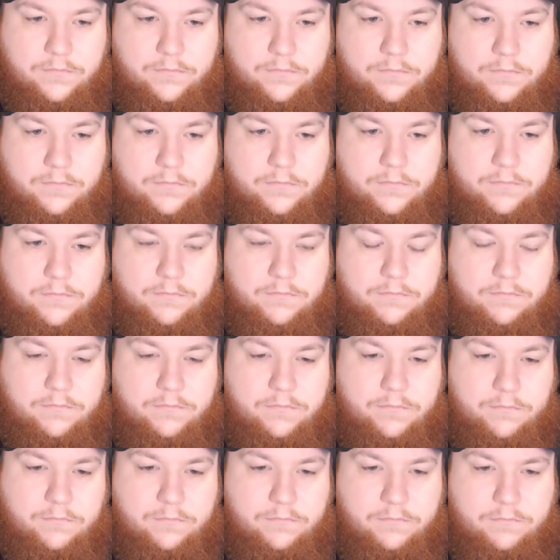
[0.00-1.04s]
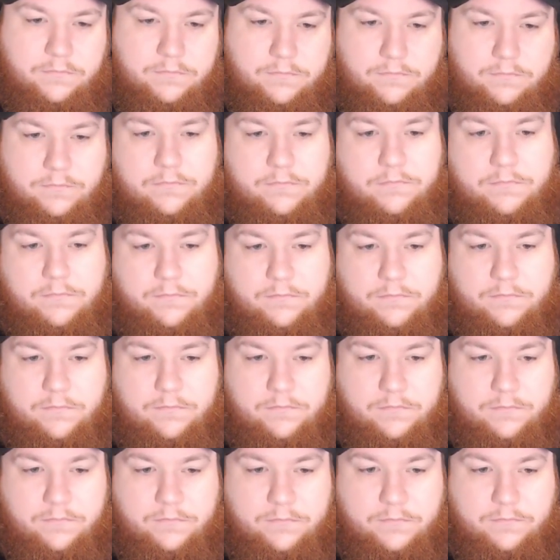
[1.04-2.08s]

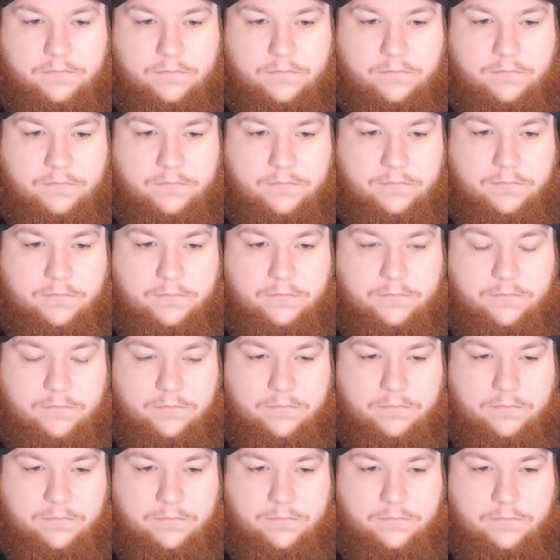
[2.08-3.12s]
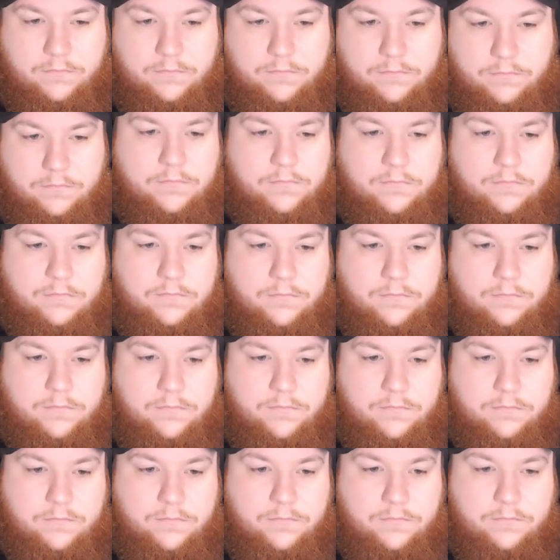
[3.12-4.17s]

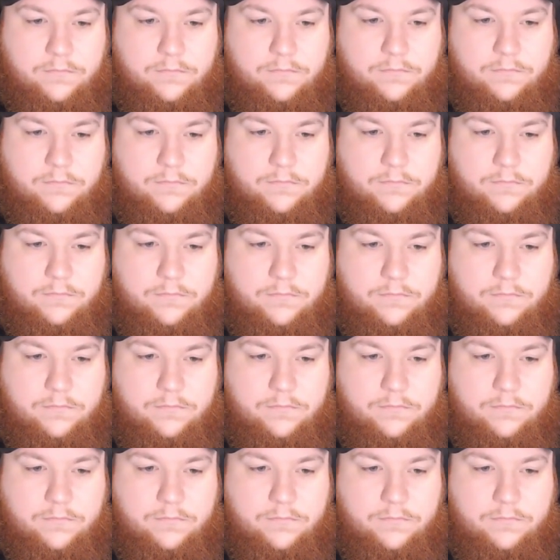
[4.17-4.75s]
This person isn't speaking.